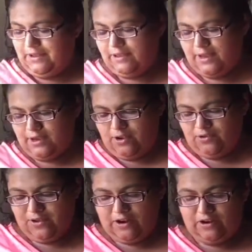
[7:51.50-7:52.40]
And then you
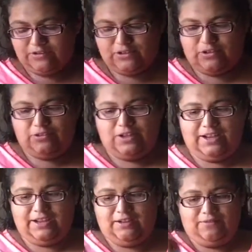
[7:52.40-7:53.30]
could also
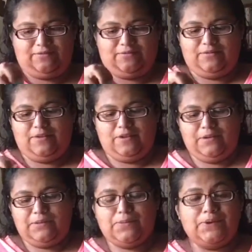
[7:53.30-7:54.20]
like
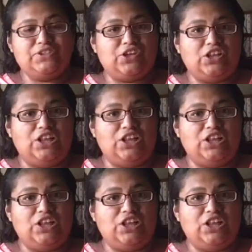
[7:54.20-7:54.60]
put your